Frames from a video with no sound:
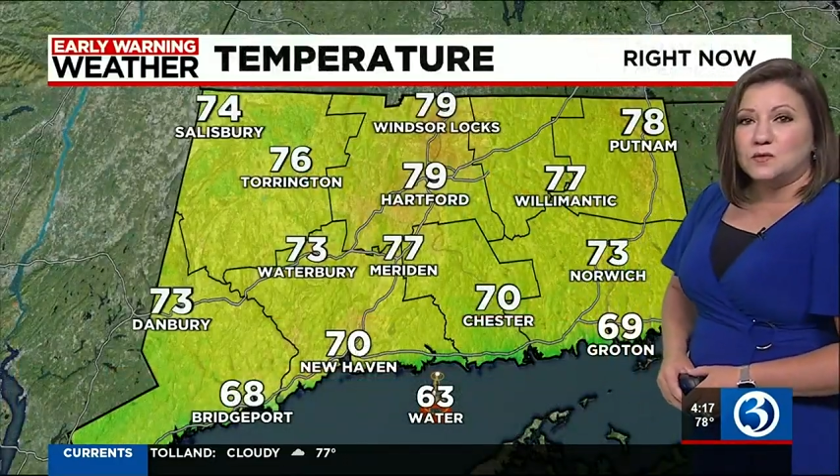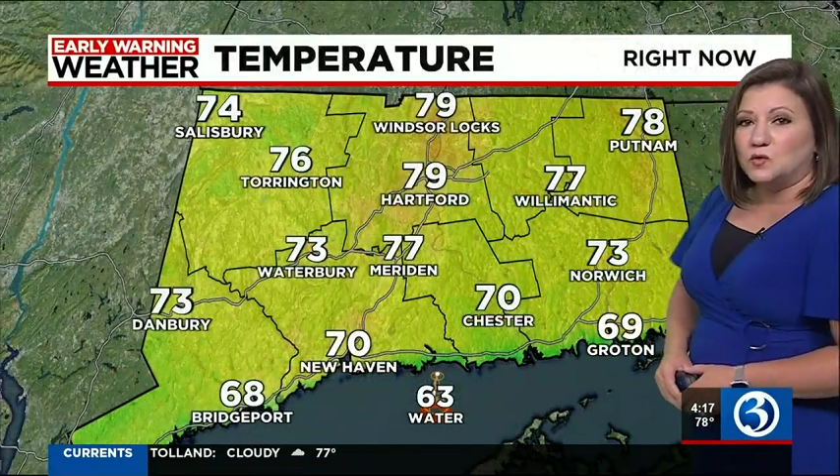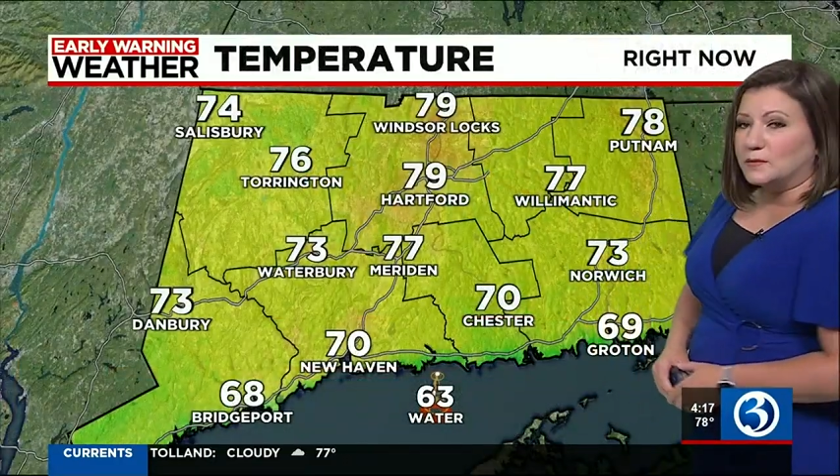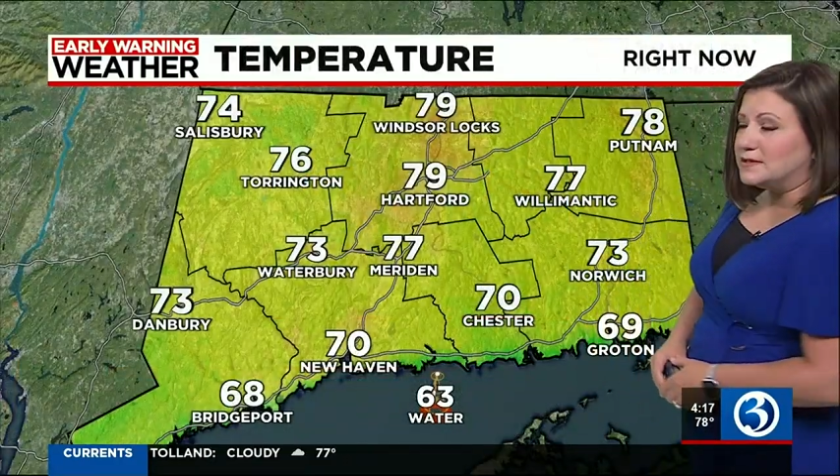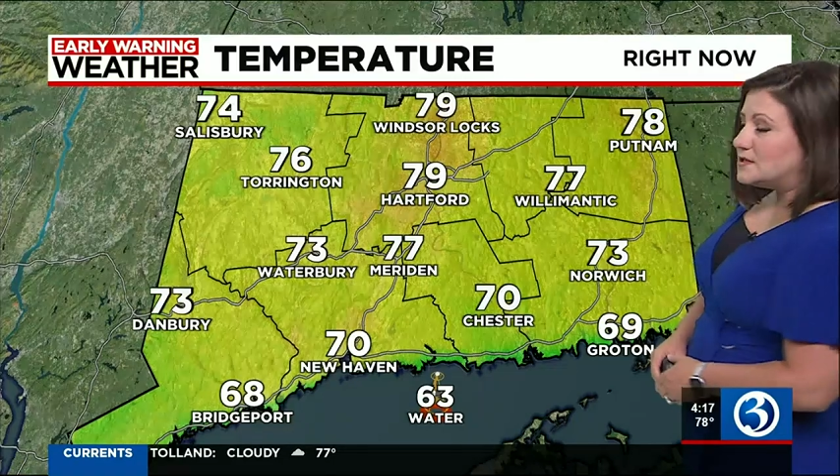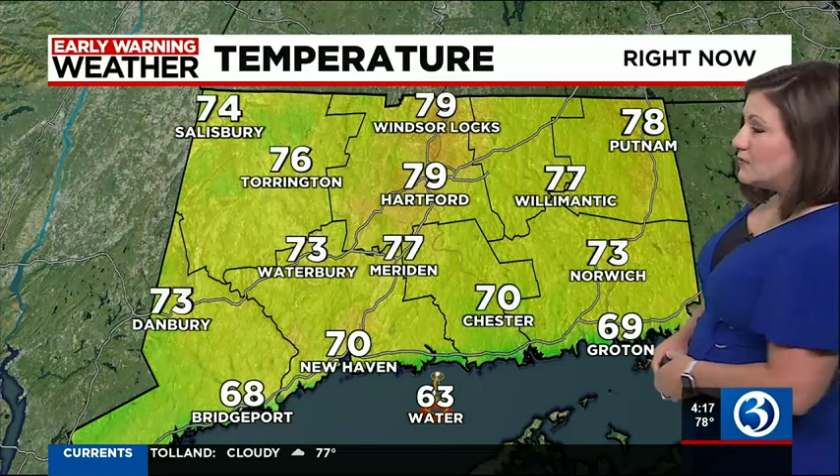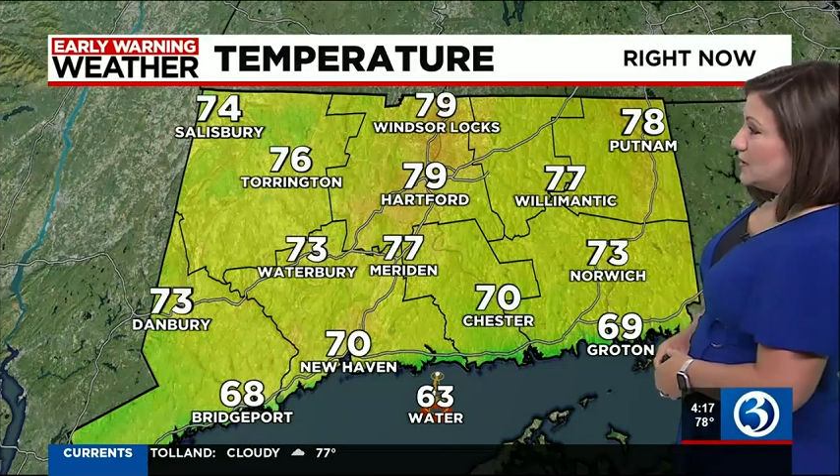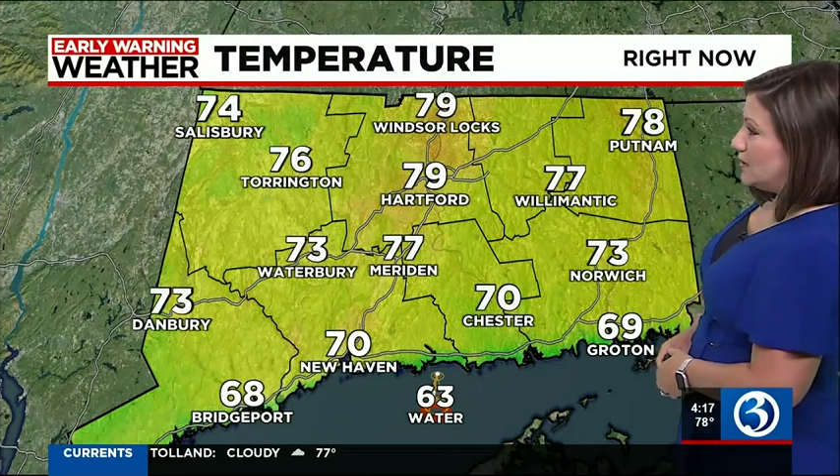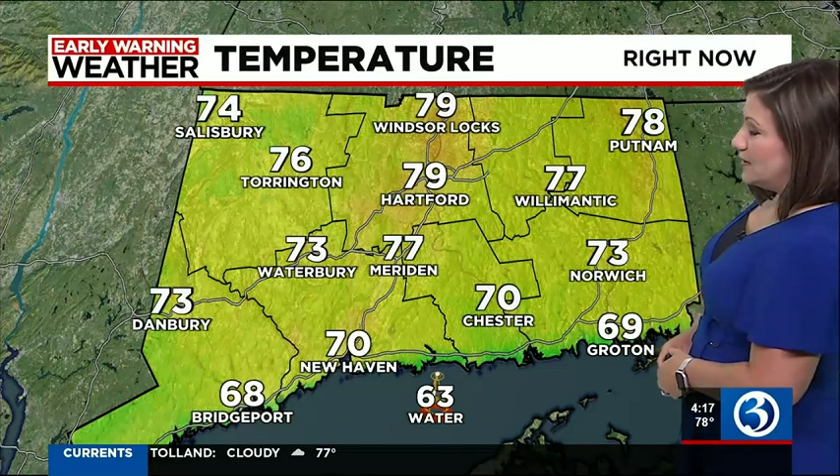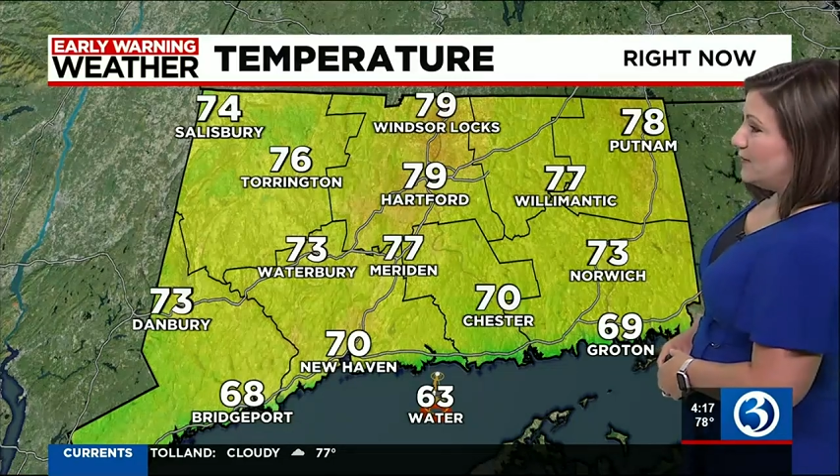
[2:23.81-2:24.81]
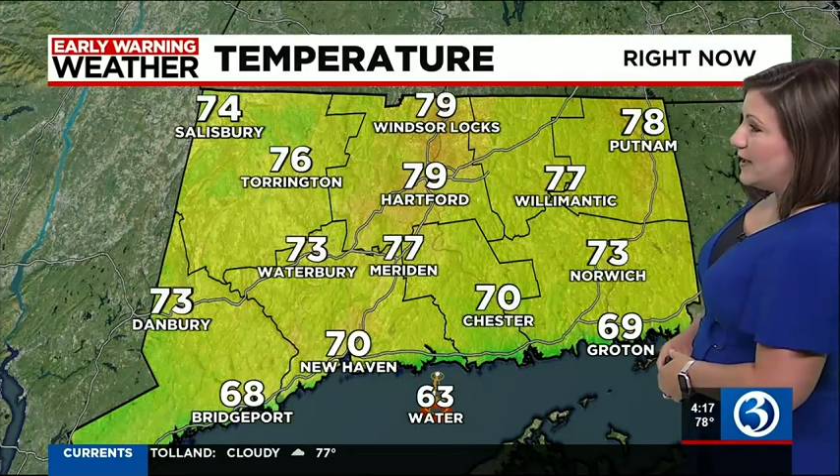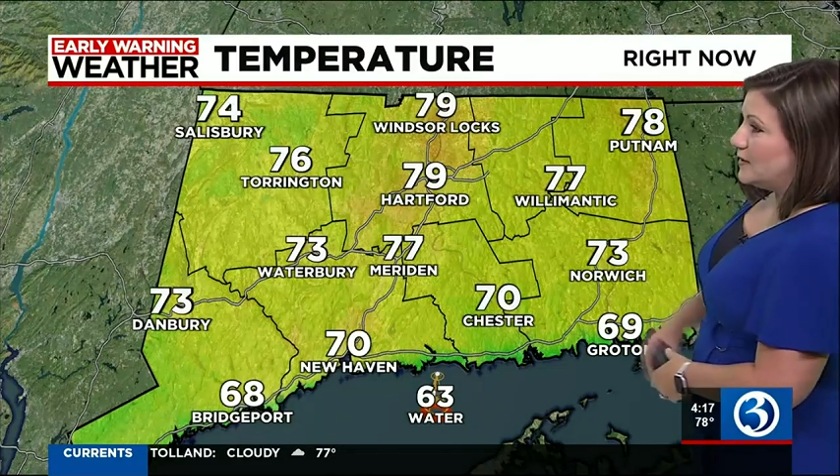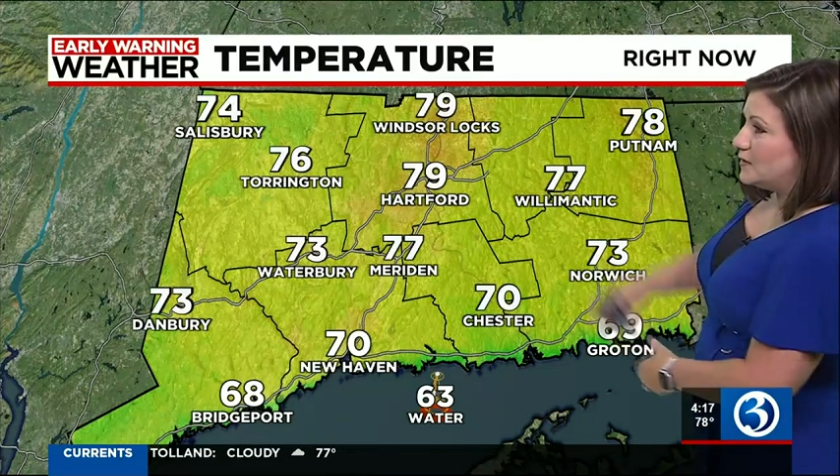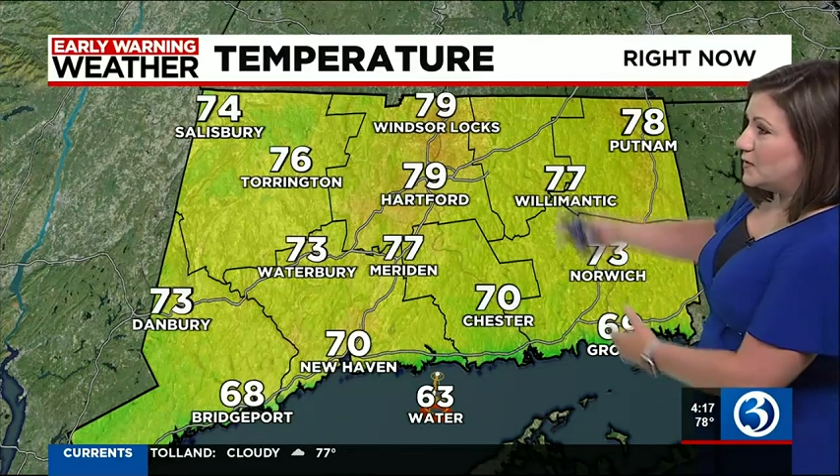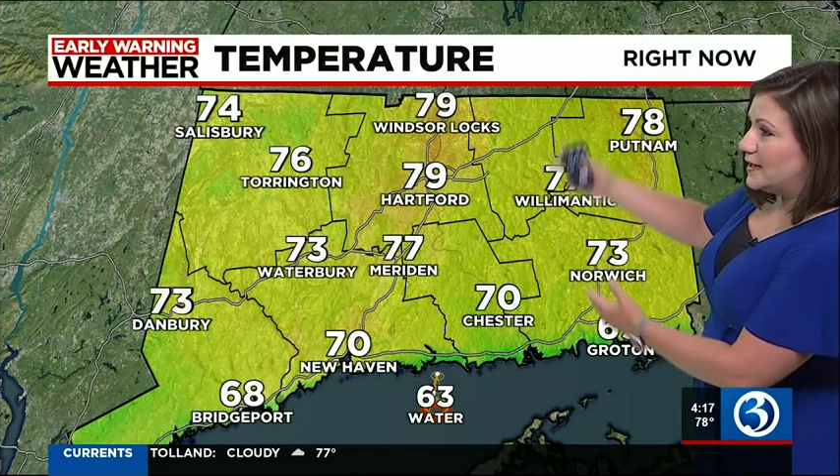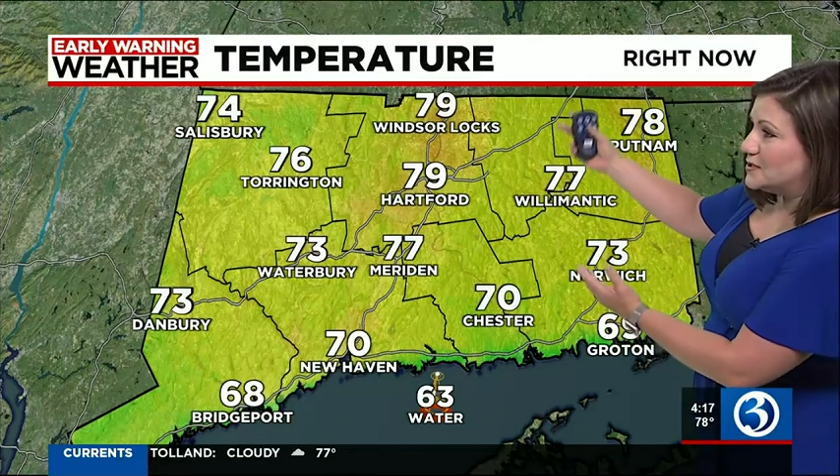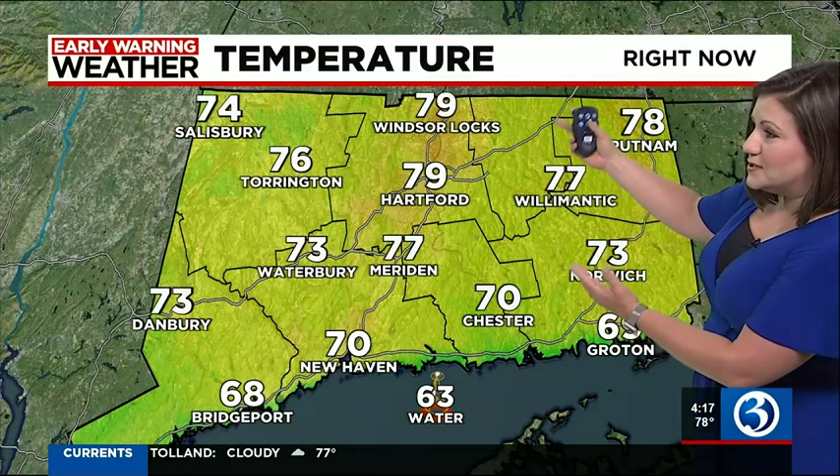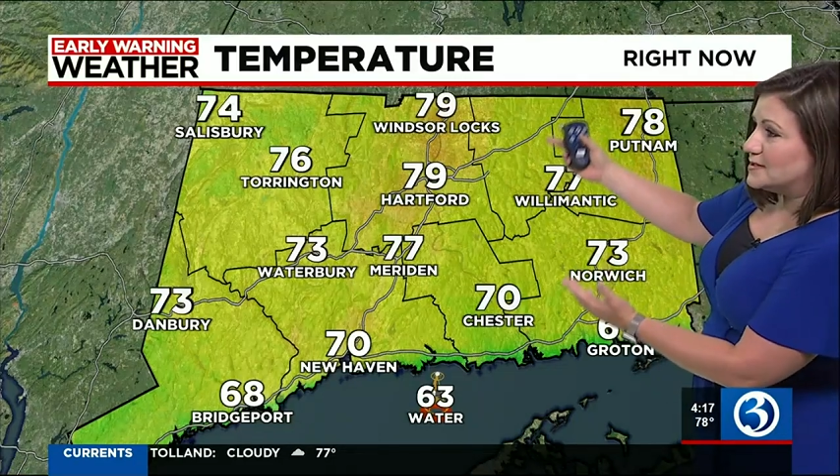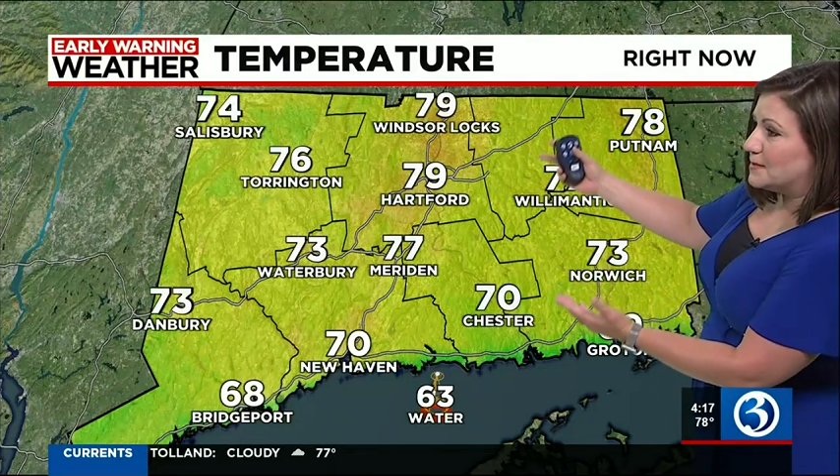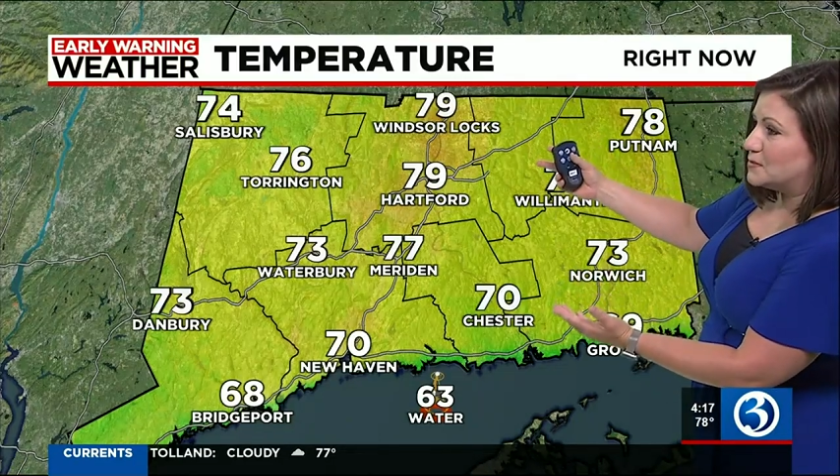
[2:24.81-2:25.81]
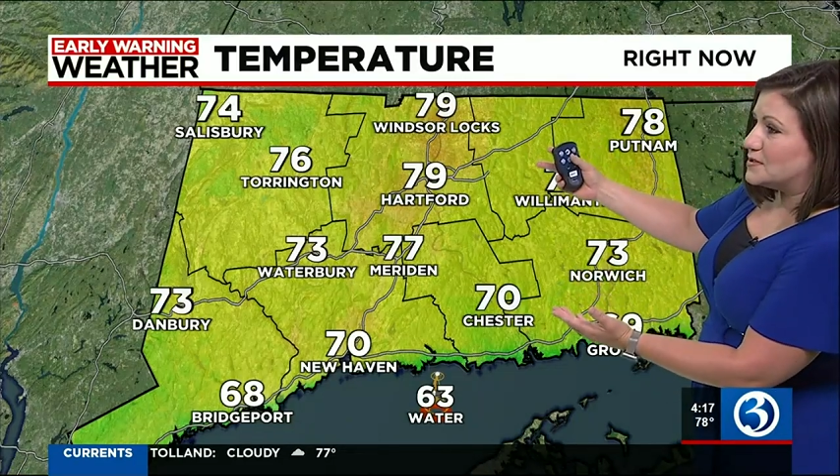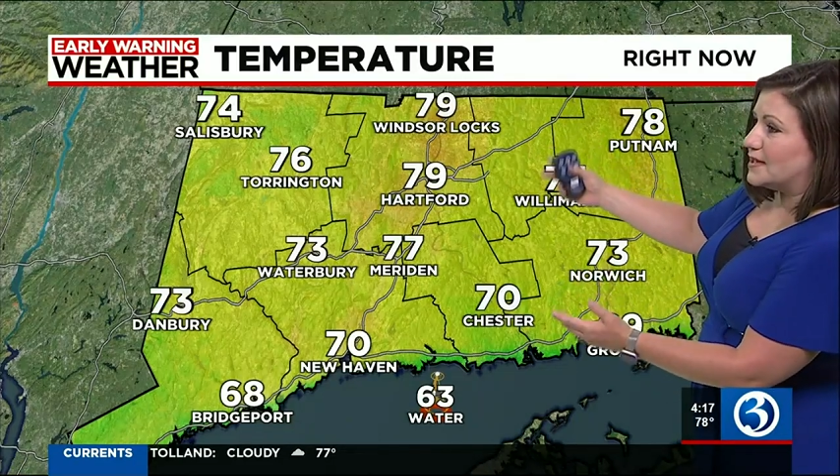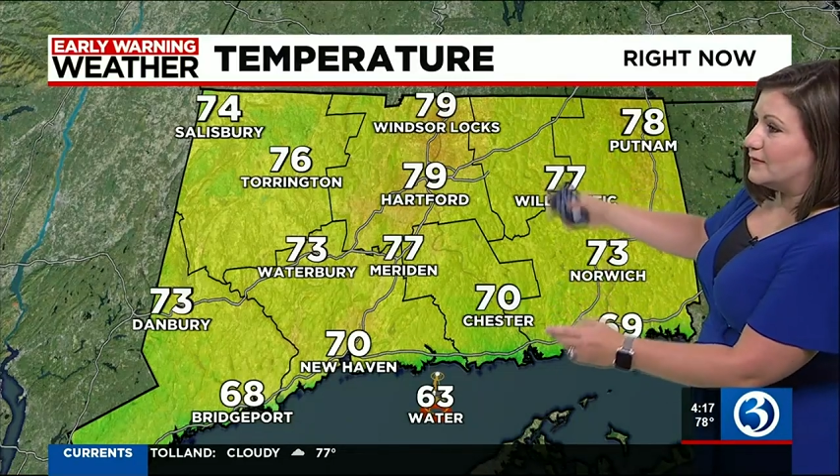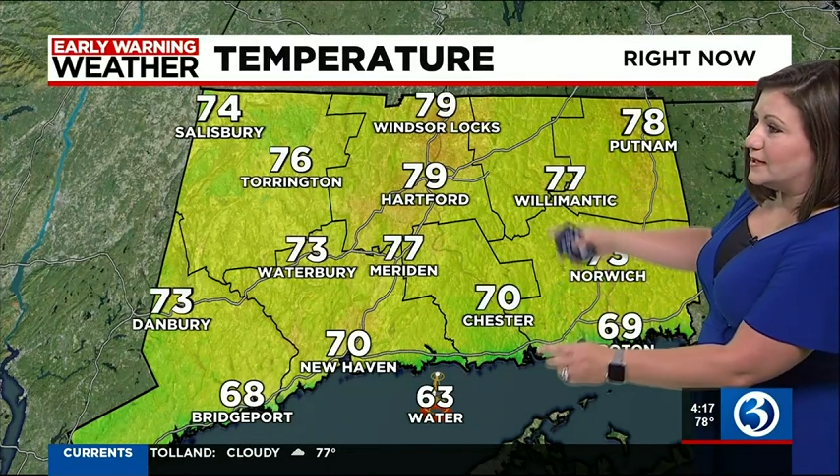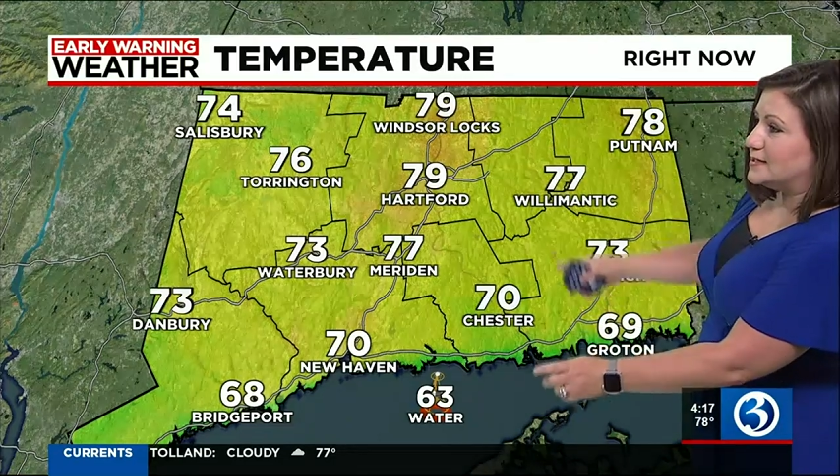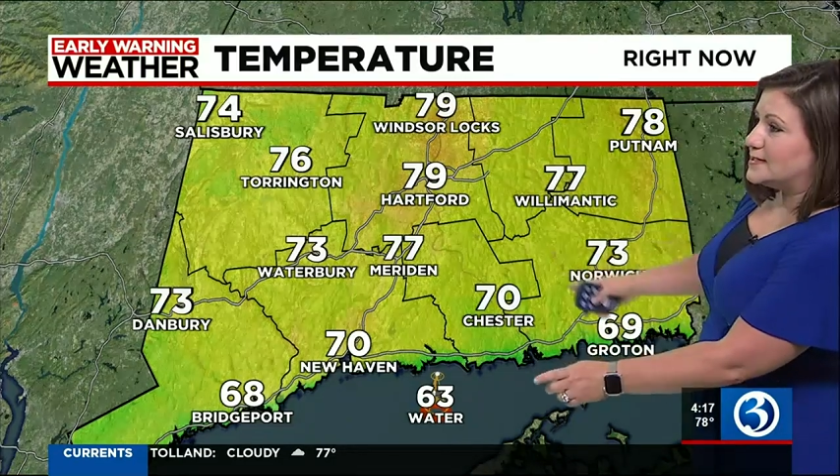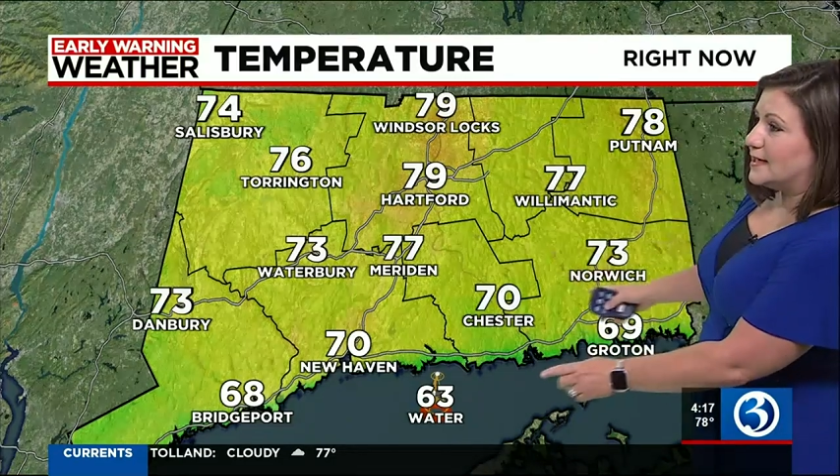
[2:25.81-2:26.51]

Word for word: warmest right along the valley locations, upper 70s,